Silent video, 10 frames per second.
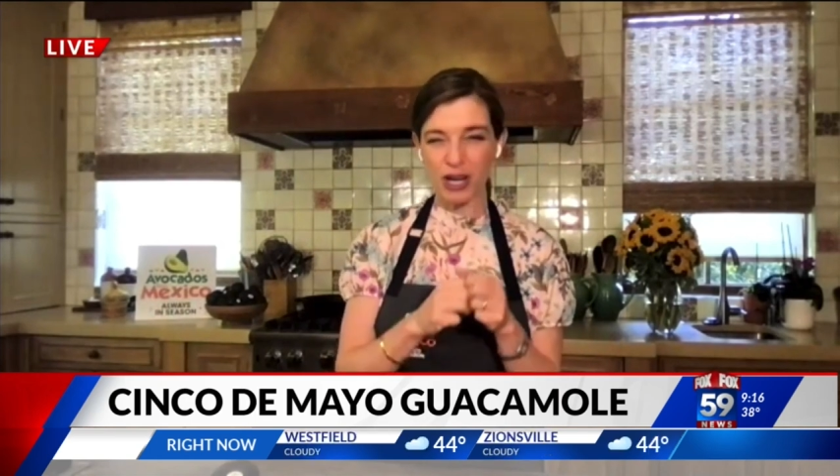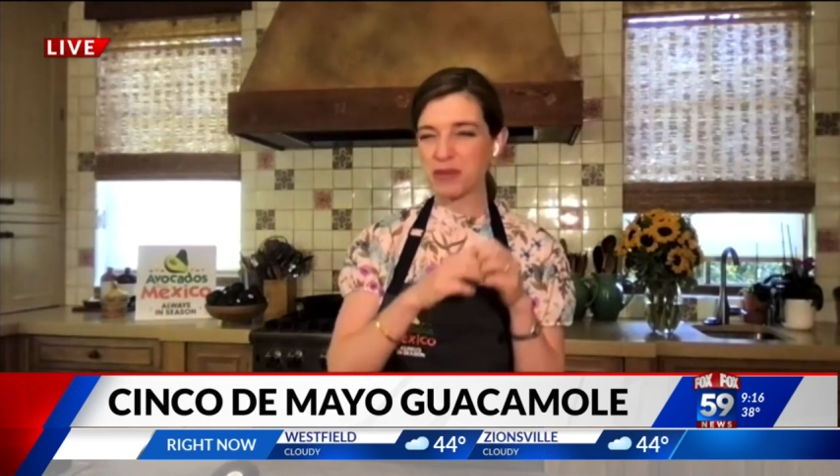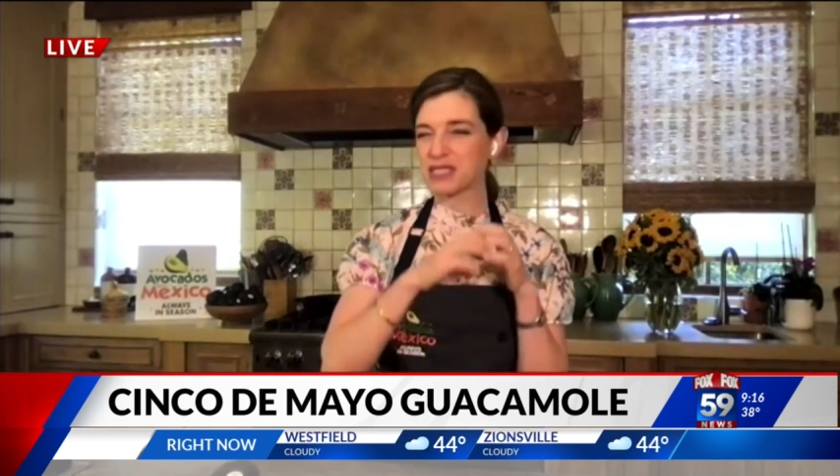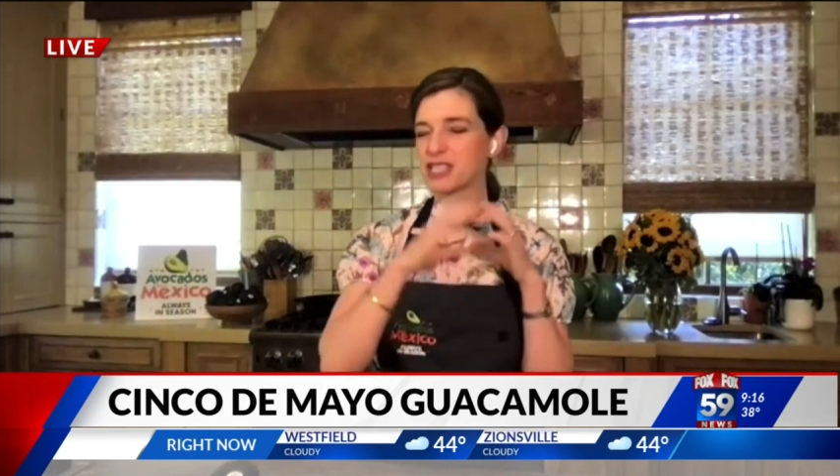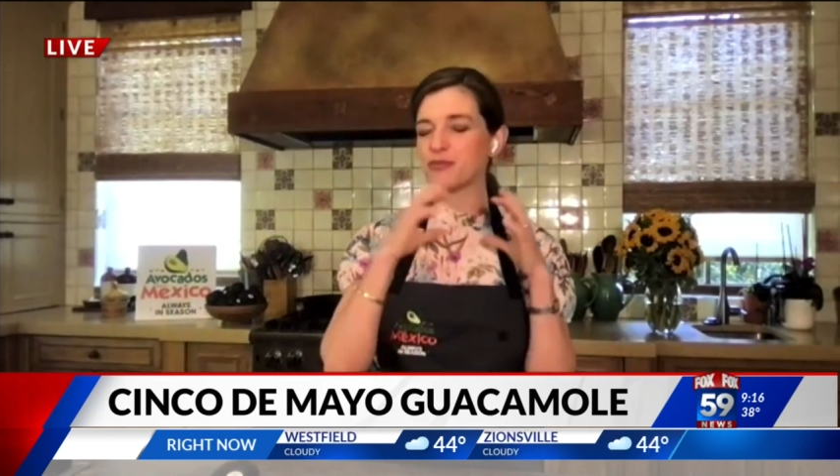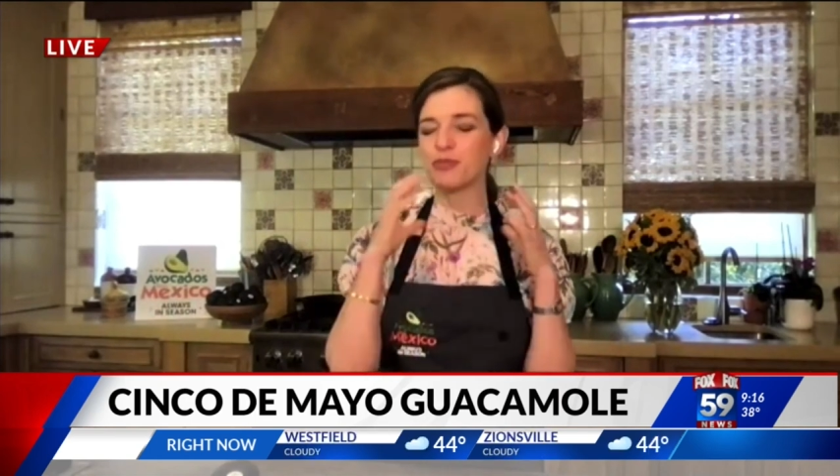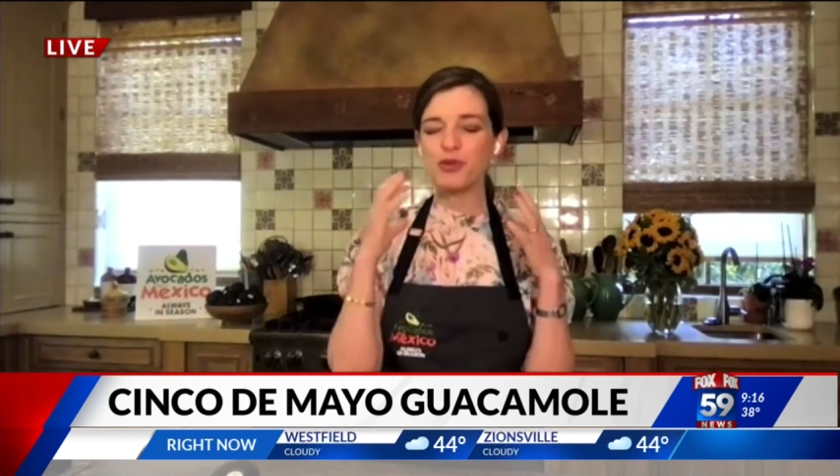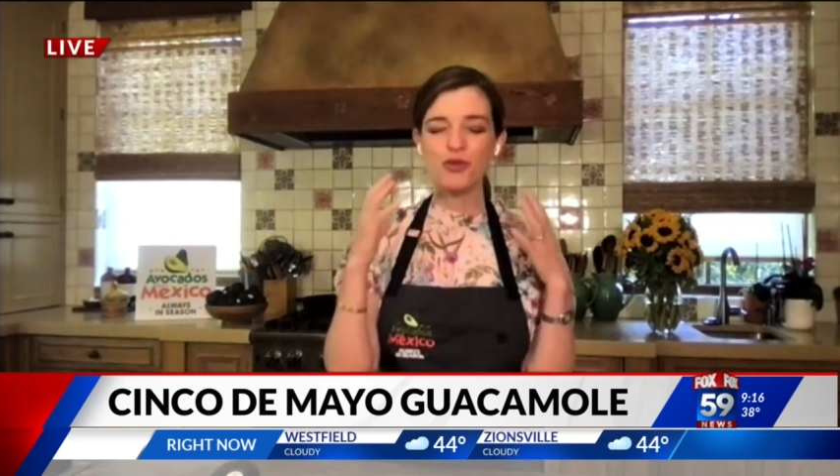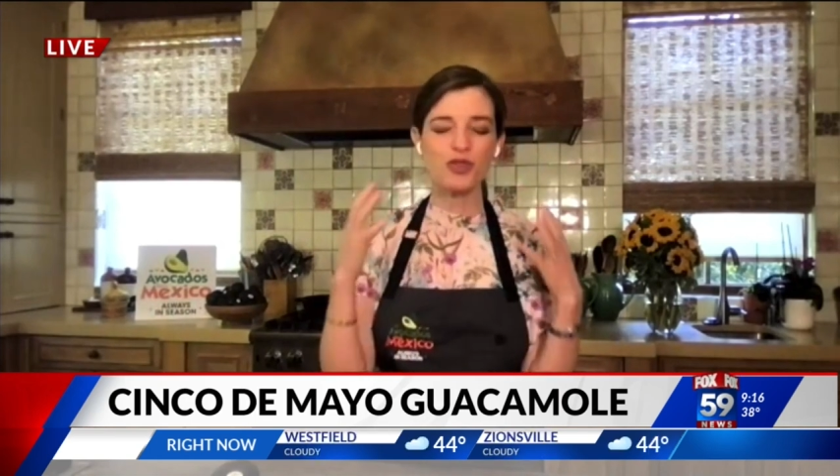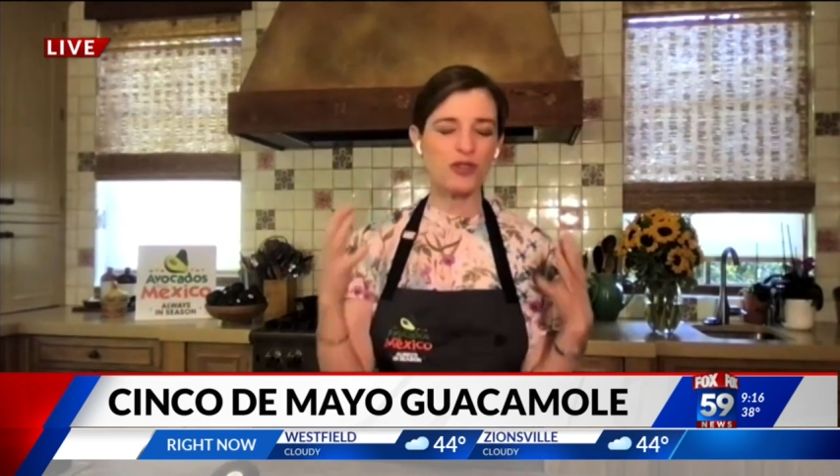It mixes
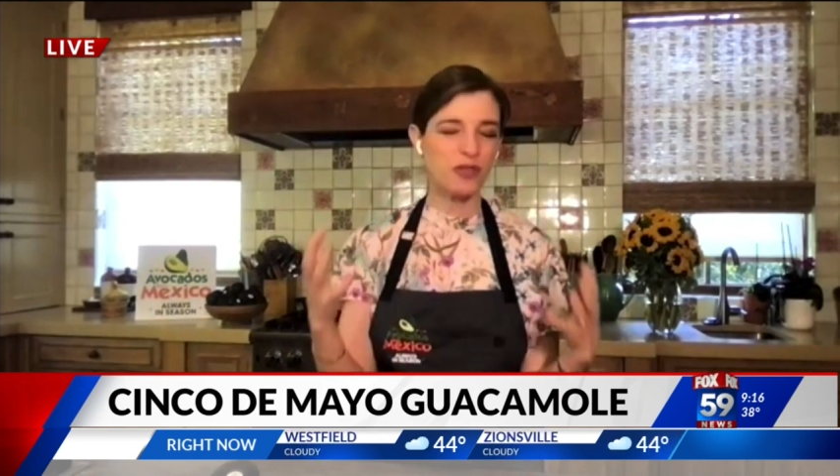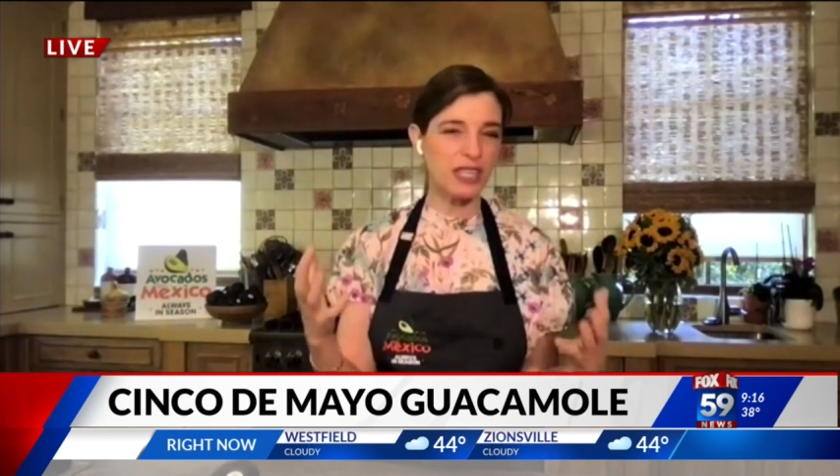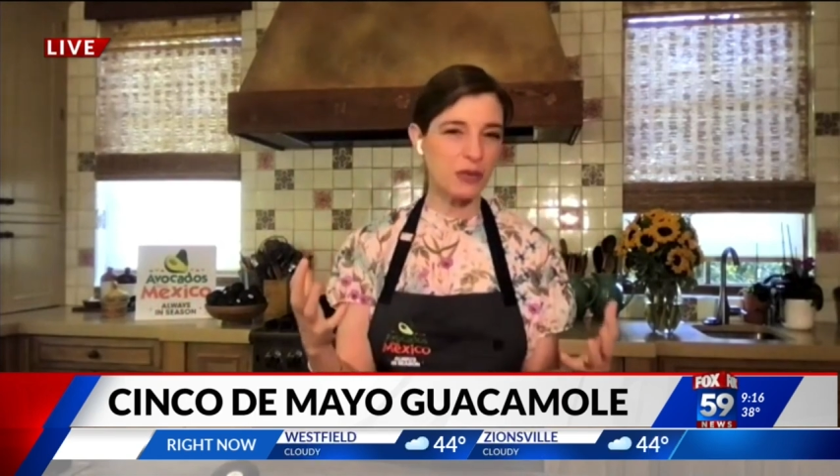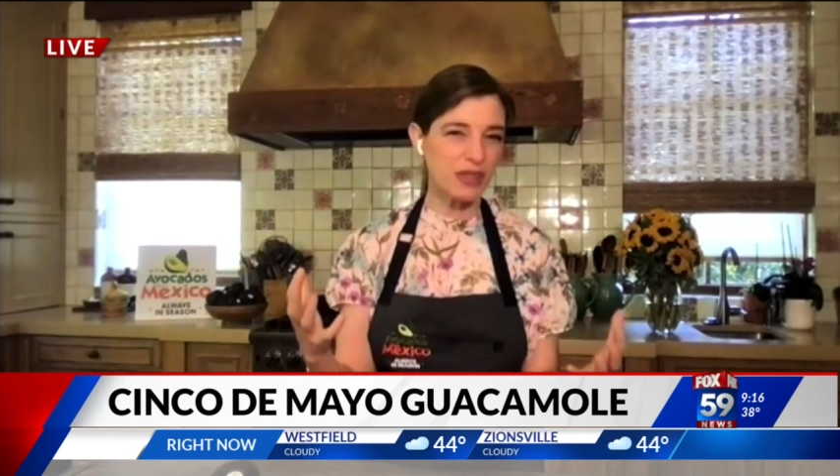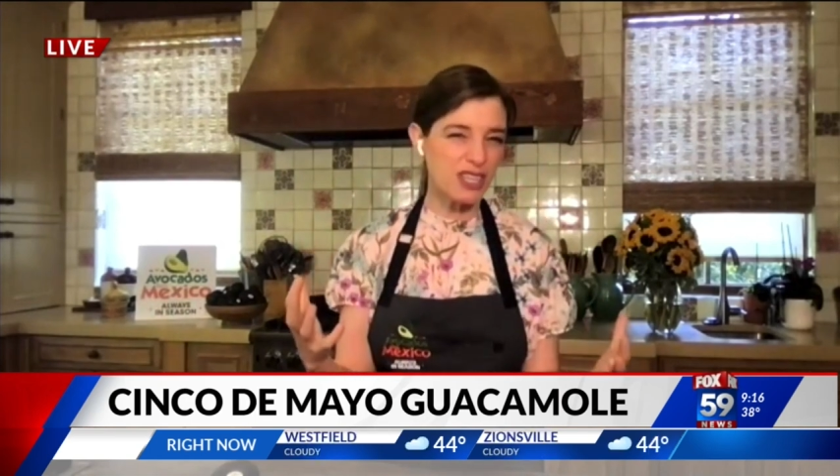beautifully with